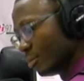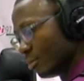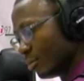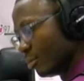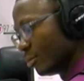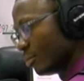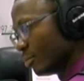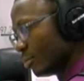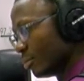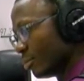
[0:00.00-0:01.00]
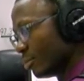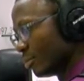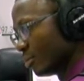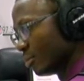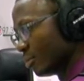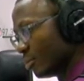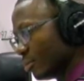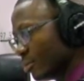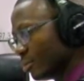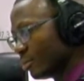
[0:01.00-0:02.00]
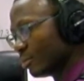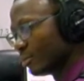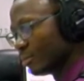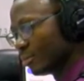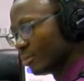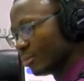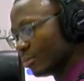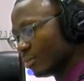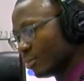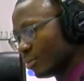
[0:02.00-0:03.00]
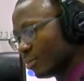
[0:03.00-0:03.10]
This person isn't speaking.